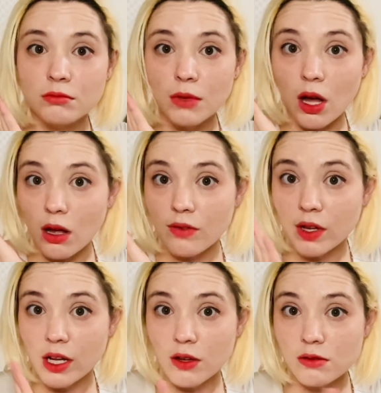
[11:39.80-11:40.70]
haul
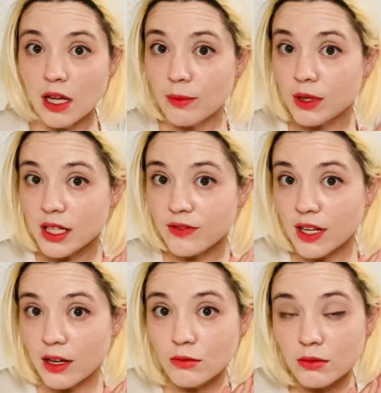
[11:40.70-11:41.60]
videos, I believe
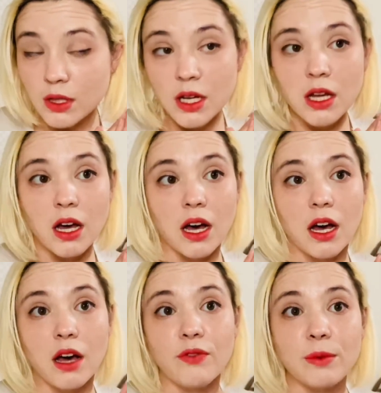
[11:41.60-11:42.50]

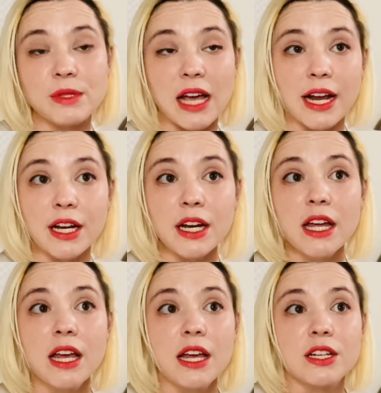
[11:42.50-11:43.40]
now, from CIDER,
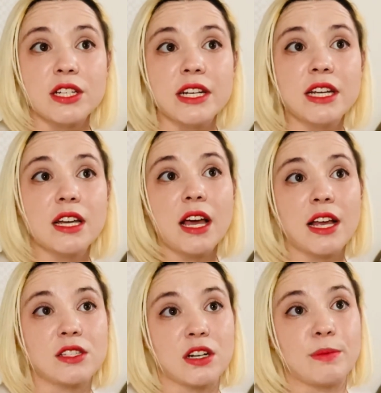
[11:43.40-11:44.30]
she
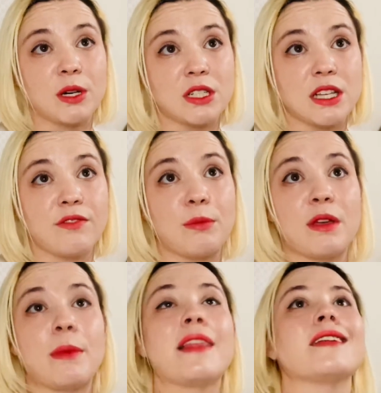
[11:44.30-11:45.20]
has started purchasing from
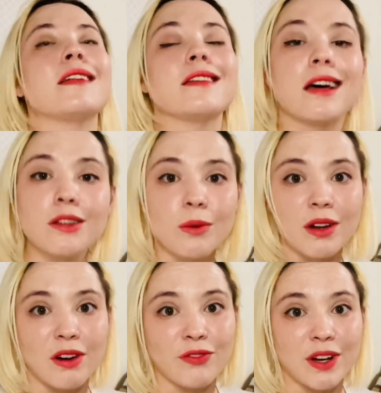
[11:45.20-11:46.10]
them. And then another one of
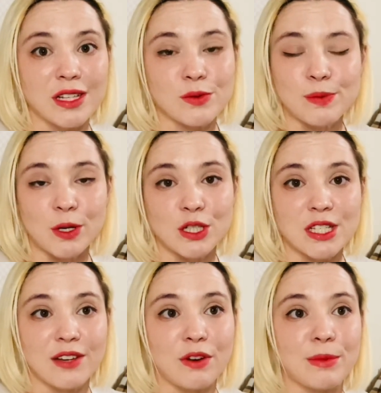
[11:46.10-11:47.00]
our friends was
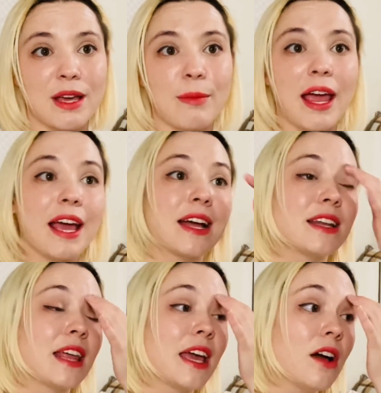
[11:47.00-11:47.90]
purchasing from them, and
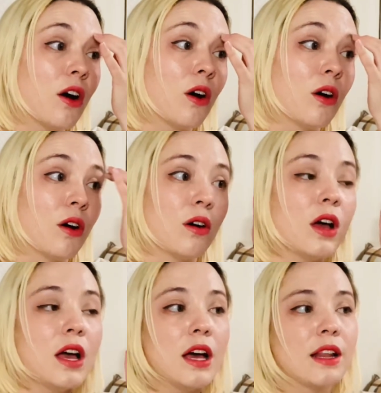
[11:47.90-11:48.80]
they all,
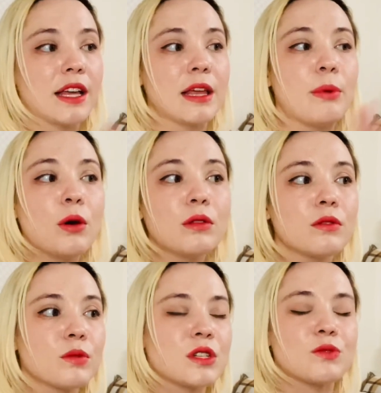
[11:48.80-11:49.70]
like, they both
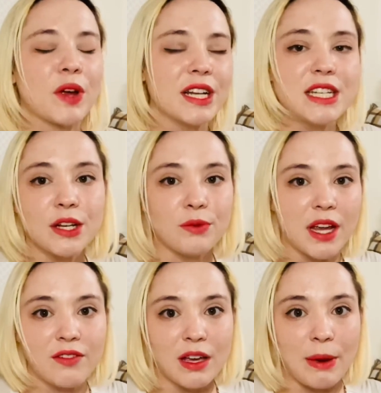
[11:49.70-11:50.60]
were just ranting and
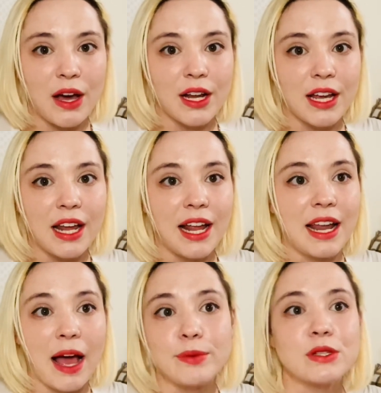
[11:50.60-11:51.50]
raving about it and
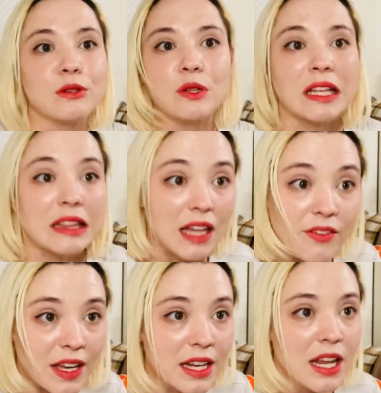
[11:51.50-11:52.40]
absolutely love
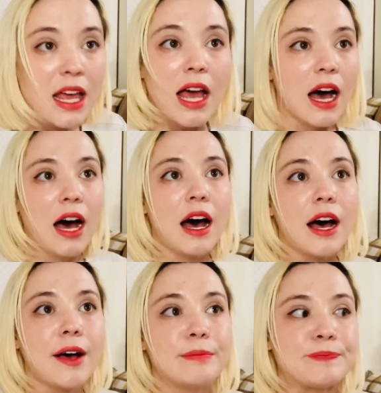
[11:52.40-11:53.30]
it.
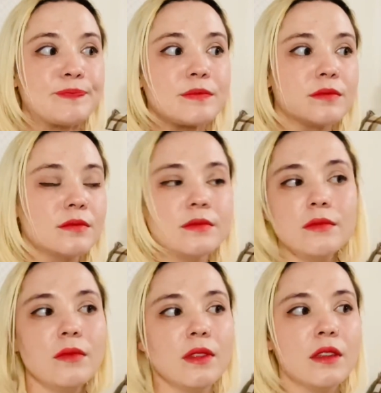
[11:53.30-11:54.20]

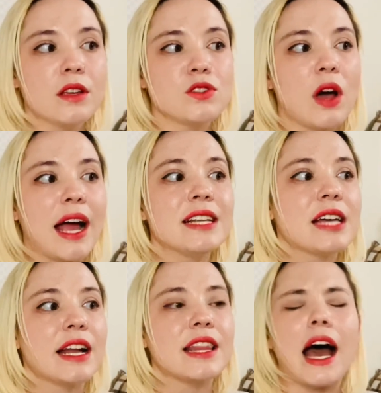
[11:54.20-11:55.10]
So I
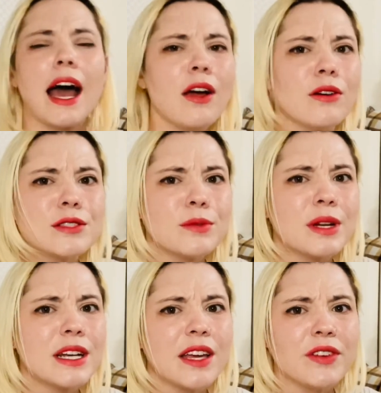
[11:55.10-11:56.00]
decided that I also
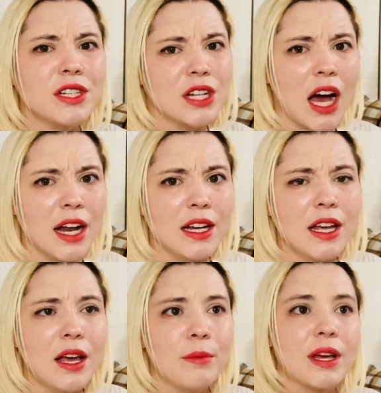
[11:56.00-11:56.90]
wanted to give it a shot
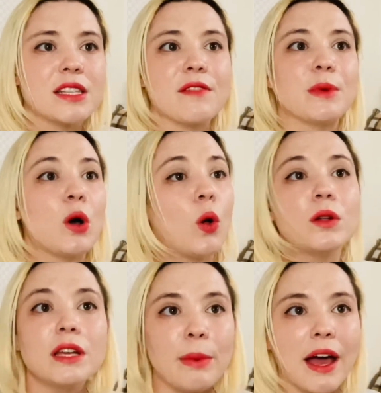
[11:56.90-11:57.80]
because I've been
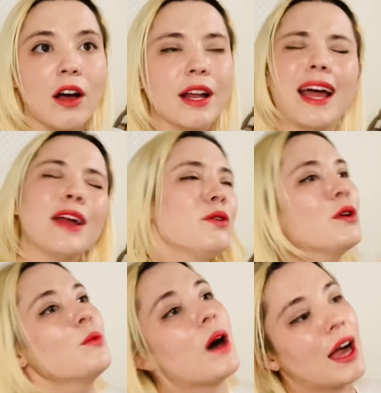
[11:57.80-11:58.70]
holding back on it. I don't
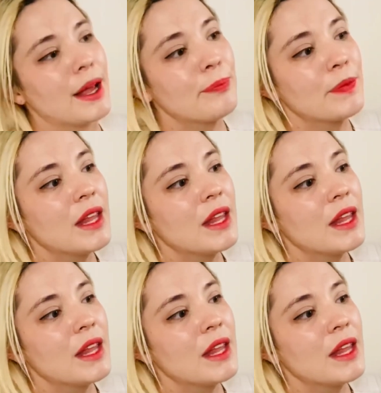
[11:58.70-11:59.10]
know why,